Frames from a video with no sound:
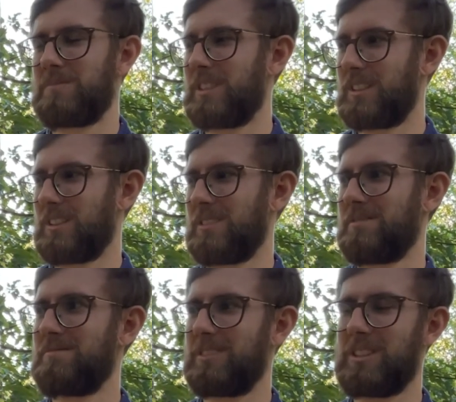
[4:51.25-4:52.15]
Getting
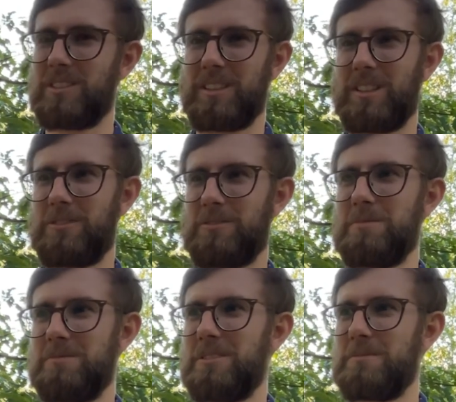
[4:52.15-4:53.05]
insights
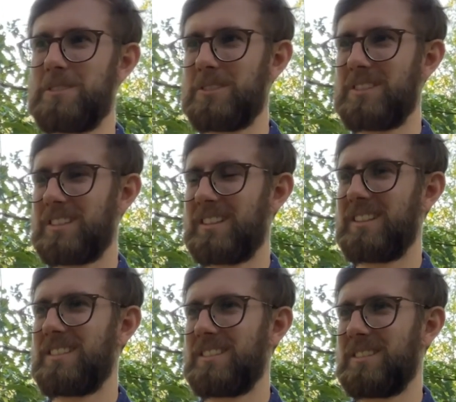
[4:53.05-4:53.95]
from
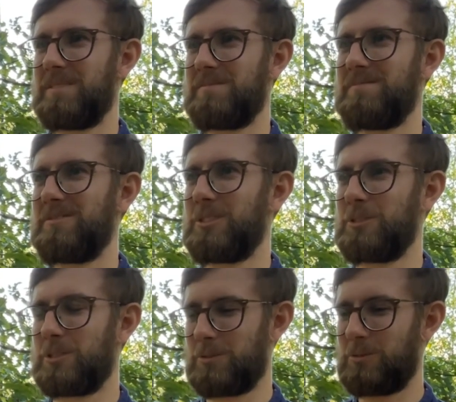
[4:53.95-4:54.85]
outside your
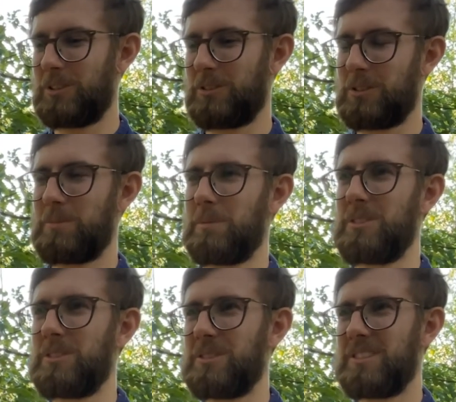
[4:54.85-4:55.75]
own research bubble,
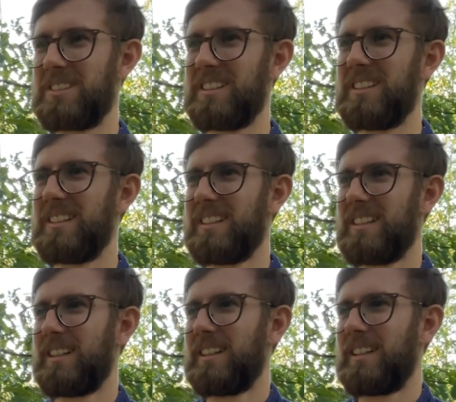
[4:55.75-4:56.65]
so to say.
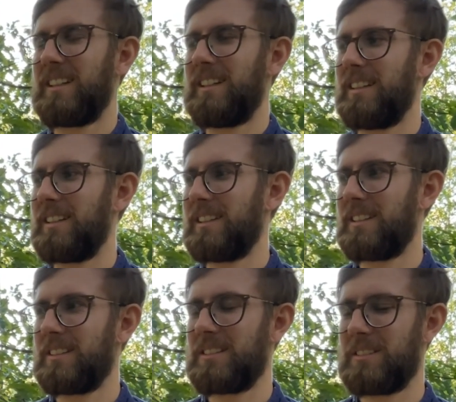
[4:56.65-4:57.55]

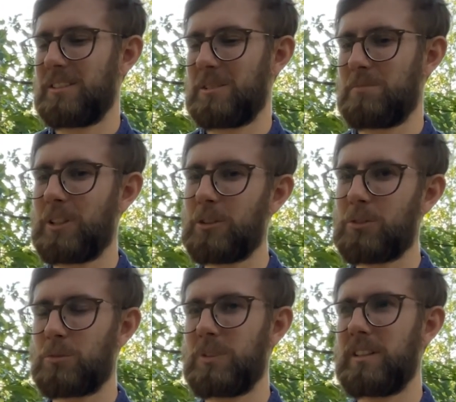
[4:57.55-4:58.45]
And I
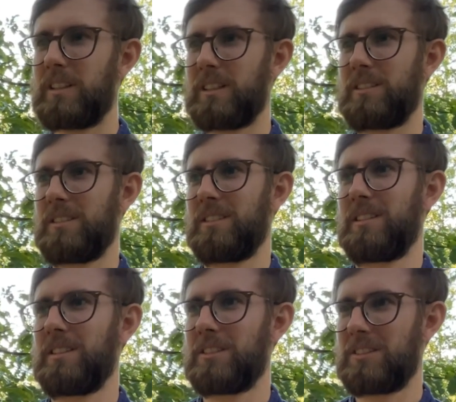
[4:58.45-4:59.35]
also really like
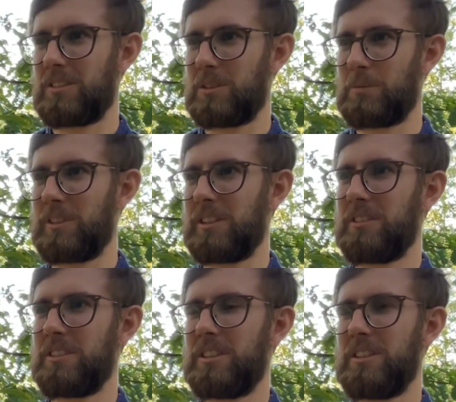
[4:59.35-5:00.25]
the
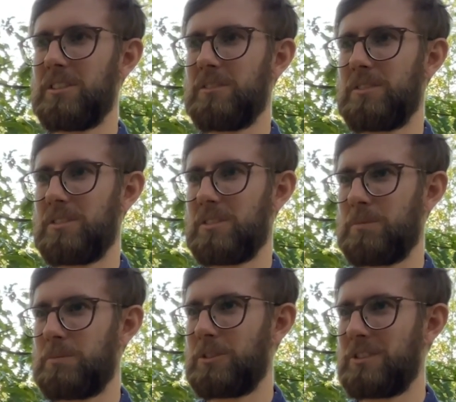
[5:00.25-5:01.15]
interdisciplinarity of the
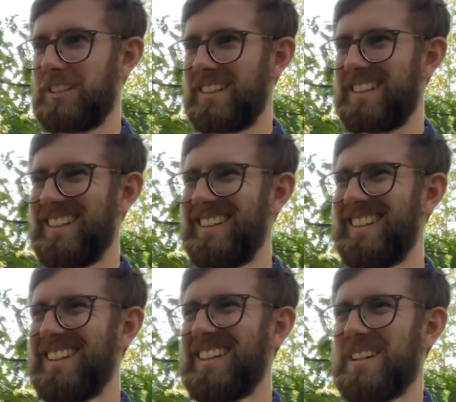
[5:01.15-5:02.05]
project
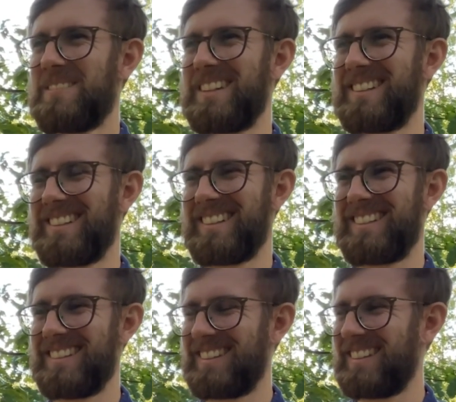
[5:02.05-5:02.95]

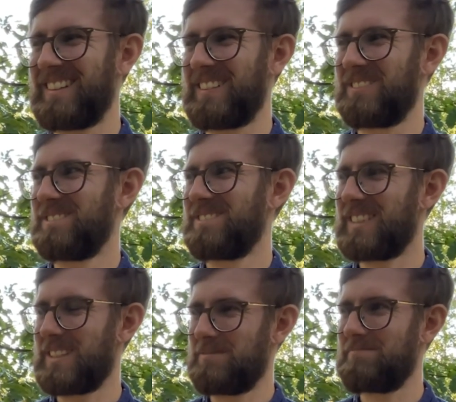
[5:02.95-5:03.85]
because,
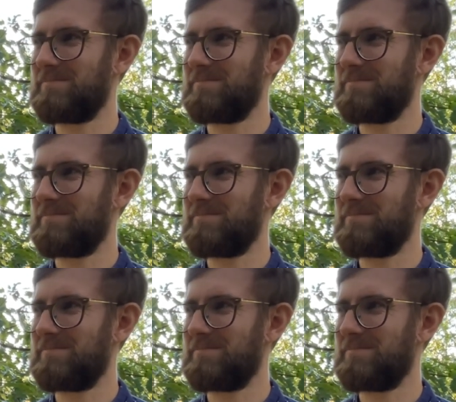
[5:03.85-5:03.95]
yeah,